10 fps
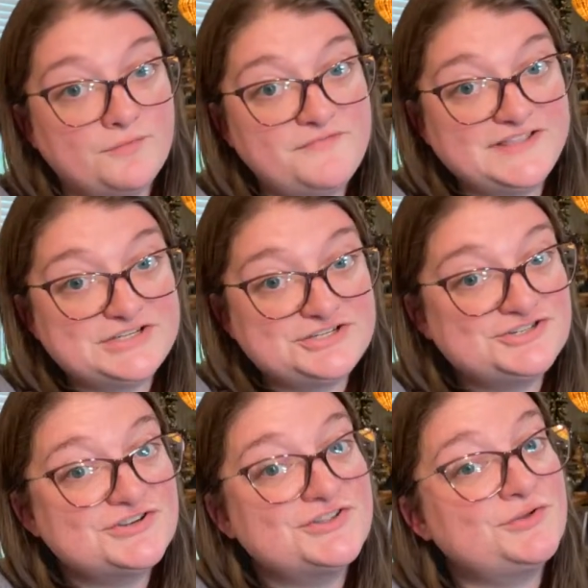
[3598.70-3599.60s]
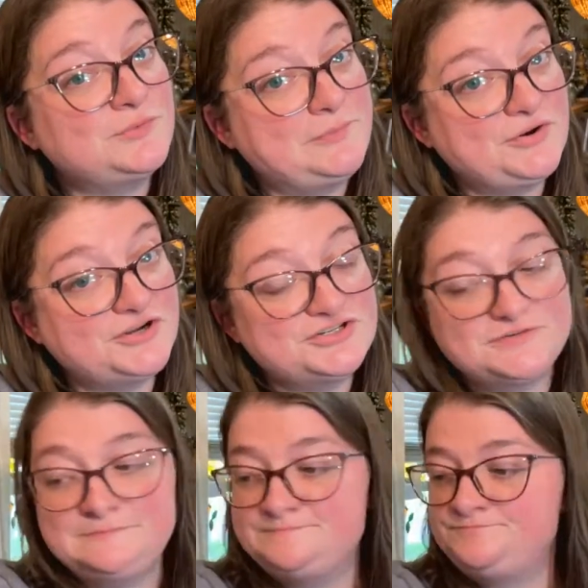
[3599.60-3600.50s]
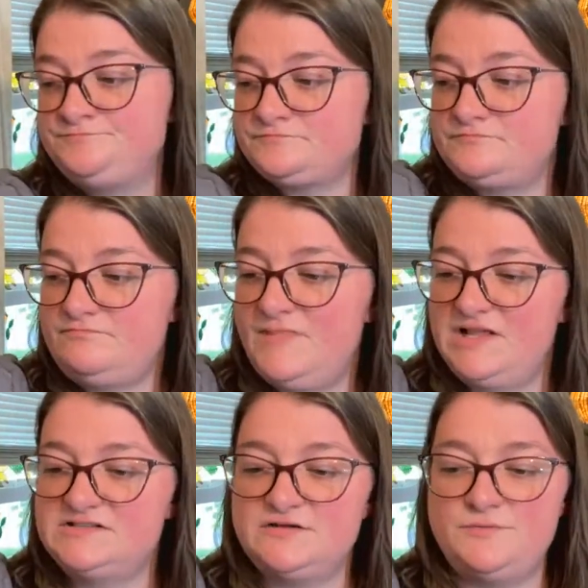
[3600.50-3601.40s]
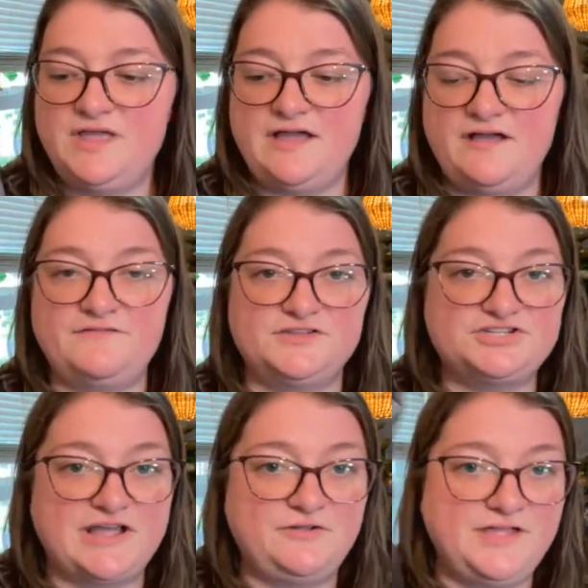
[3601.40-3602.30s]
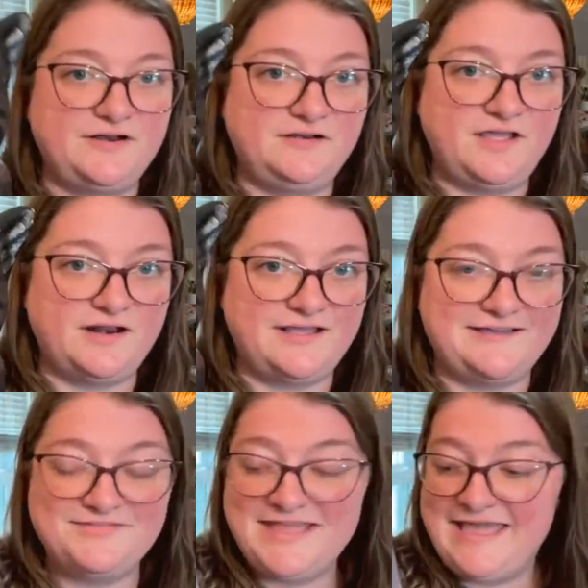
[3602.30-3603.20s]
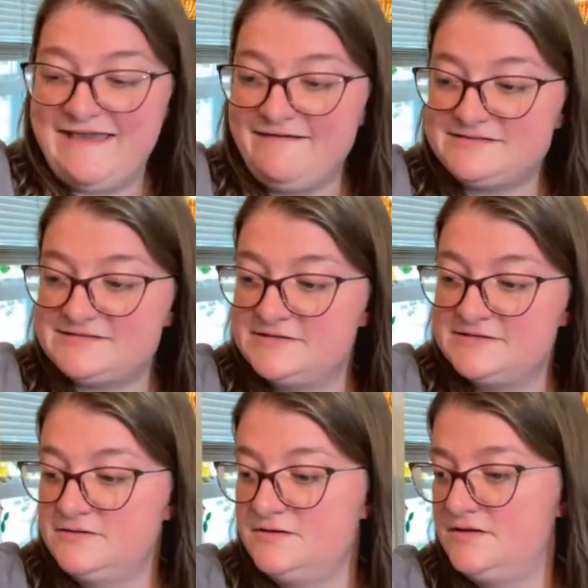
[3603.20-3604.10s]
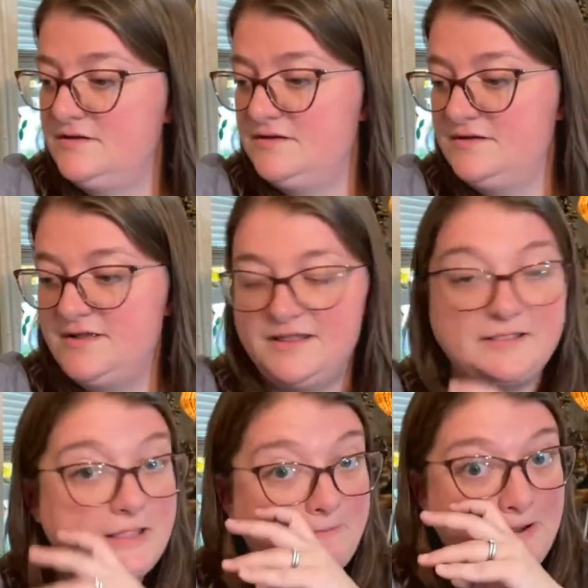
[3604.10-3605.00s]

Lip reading: vintage, they're reproduction. So we have the jack-o'-lantern and I have the cat. Let me